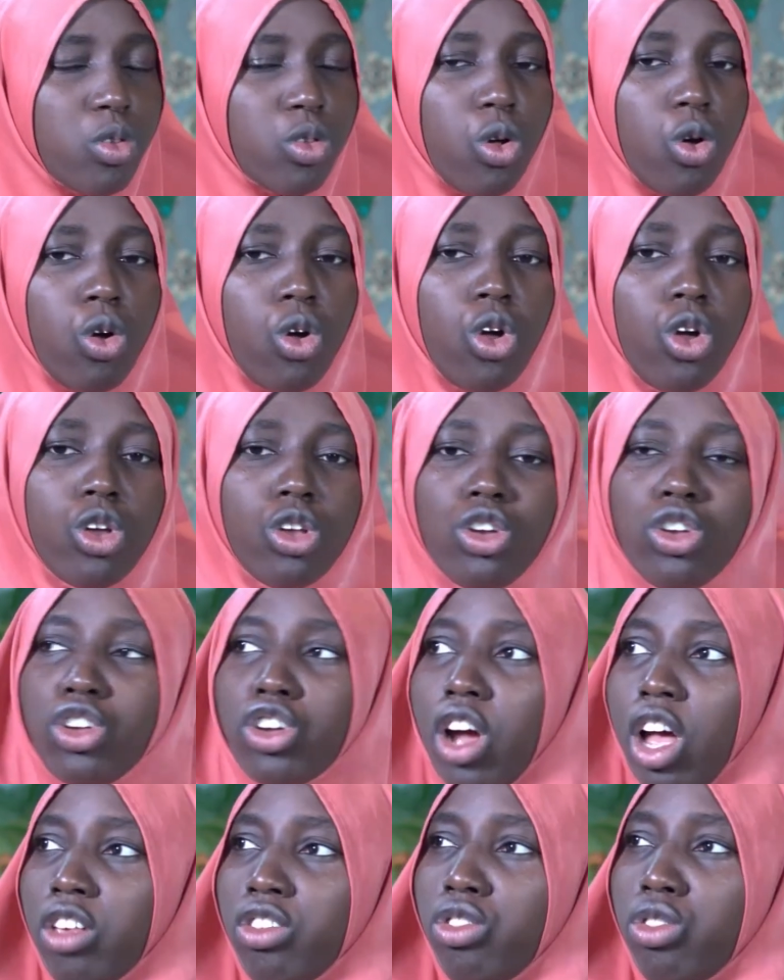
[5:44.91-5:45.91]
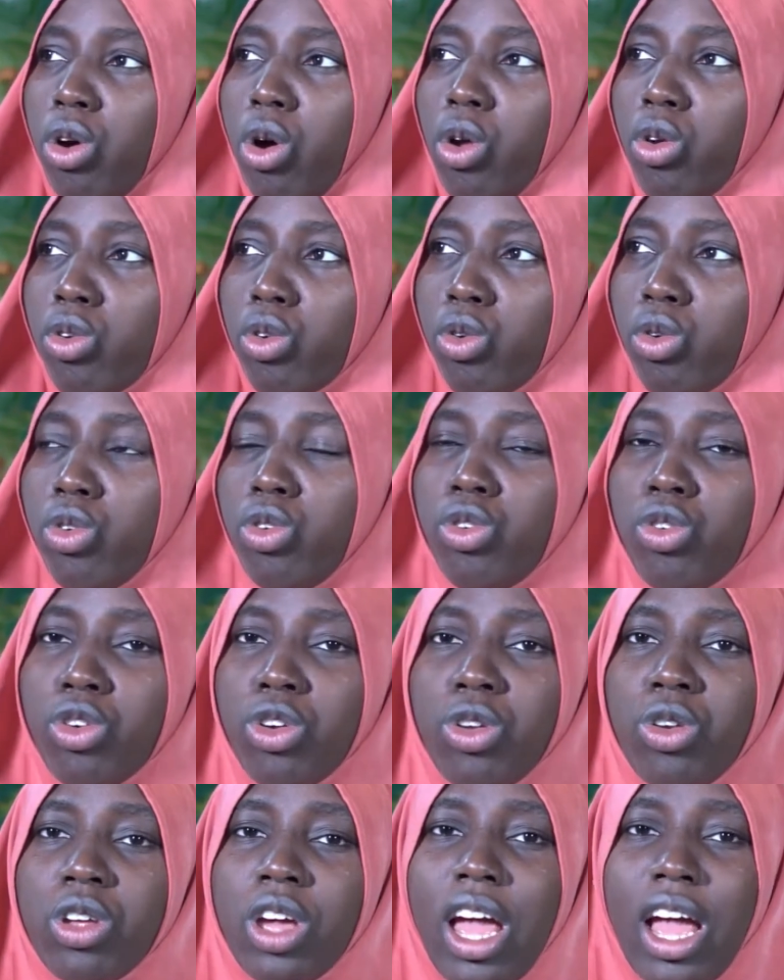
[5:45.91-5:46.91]
So you just don't
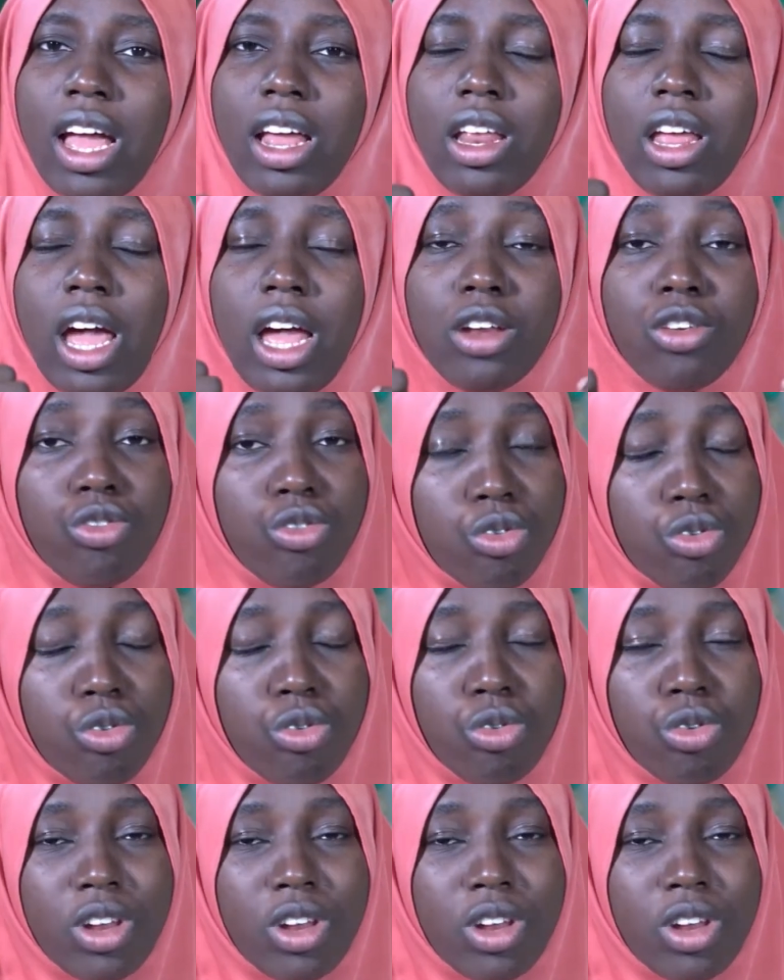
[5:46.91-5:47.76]
do